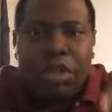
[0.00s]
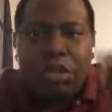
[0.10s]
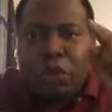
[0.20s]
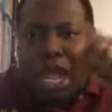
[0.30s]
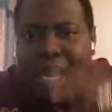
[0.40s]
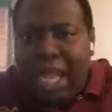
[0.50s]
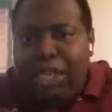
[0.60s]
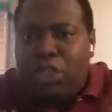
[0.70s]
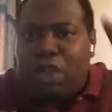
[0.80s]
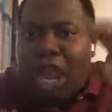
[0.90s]
You can get
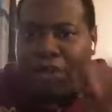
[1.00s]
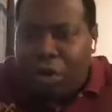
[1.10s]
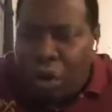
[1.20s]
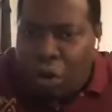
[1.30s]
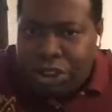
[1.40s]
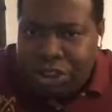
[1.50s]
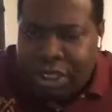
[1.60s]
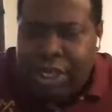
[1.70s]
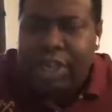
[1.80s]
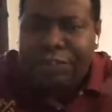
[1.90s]
into
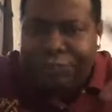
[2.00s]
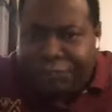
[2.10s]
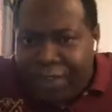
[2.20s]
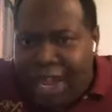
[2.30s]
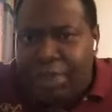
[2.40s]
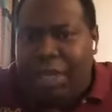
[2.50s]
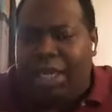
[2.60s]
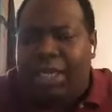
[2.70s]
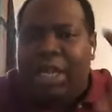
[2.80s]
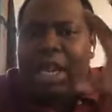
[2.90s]
agriculture,
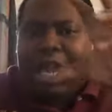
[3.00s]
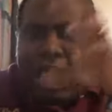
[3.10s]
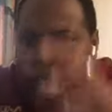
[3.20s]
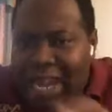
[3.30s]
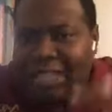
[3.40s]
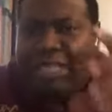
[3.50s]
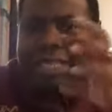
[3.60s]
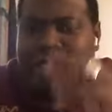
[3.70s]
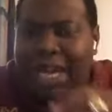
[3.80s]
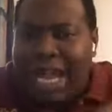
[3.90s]
farming, anything
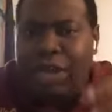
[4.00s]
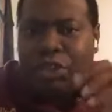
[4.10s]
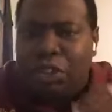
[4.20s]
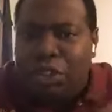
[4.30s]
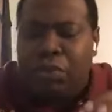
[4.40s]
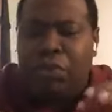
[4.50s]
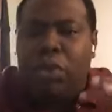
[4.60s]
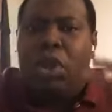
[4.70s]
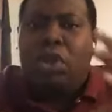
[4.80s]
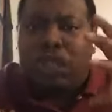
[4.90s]
that allows
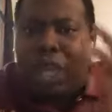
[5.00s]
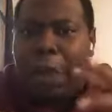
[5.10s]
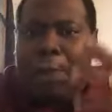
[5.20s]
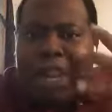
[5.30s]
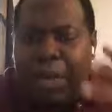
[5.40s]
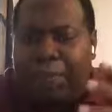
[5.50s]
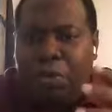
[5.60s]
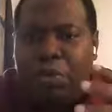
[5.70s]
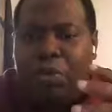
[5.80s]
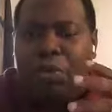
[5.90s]
you to help
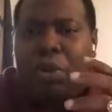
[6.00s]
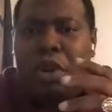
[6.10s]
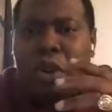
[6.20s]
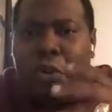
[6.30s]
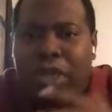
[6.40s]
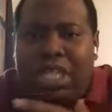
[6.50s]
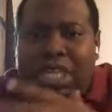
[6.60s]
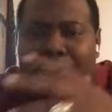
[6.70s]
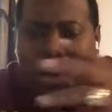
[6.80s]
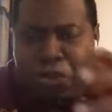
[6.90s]
people
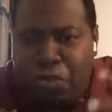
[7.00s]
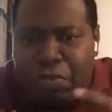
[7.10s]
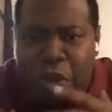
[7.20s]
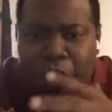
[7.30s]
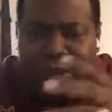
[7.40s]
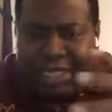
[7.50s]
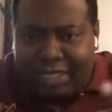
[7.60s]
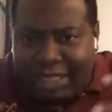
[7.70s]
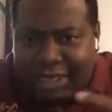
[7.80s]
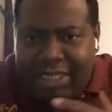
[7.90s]
within a group of a
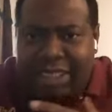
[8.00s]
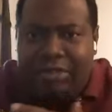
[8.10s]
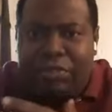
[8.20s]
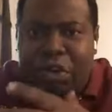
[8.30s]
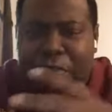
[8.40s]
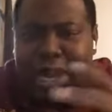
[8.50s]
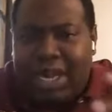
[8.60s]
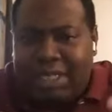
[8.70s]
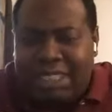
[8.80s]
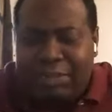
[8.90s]
certain, with your
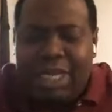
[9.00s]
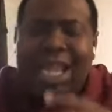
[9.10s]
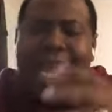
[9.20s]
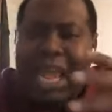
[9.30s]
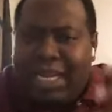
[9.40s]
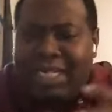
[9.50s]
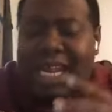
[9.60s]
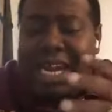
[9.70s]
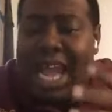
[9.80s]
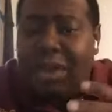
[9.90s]
partnerships, anything
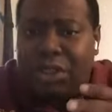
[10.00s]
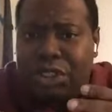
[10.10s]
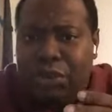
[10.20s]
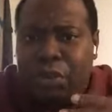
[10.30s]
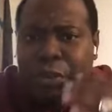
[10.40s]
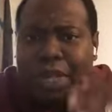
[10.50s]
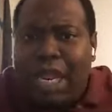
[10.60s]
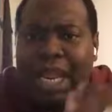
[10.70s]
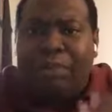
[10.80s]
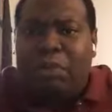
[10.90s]
that allows you to
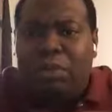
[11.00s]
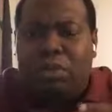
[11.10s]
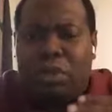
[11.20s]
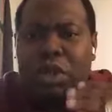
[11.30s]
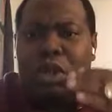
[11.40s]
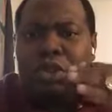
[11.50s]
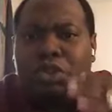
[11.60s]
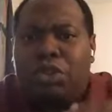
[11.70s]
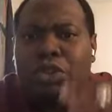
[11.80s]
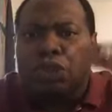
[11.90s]
be able
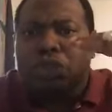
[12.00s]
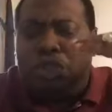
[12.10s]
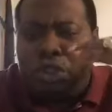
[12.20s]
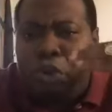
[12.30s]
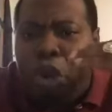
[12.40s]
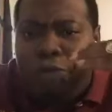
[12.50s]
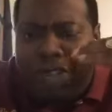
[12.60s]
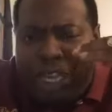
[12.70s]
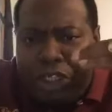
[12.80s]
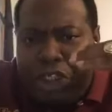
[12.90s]
to solve
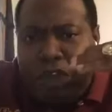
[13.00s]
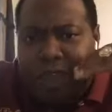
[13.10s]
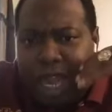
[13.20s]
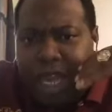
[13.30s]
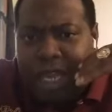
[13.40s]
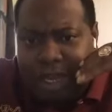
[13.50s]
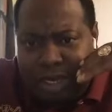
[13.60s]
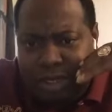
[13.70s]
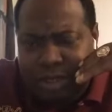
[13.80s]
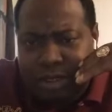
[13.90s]
the issue of
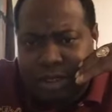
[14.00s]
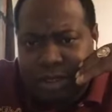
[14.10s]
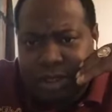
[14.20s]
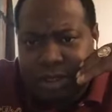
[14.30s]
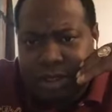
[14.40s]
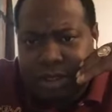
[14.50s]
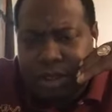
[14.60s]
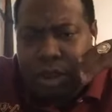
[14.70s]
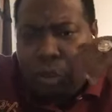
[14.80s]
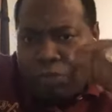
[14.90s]
hunger
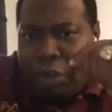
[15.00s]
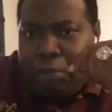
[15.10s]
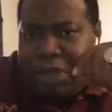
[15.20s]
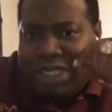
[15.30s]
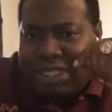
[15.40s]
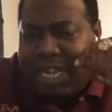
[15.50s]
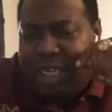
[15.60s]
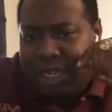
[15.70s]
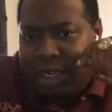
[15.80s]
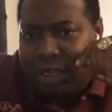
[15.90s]
with your business
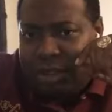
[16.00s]
idea.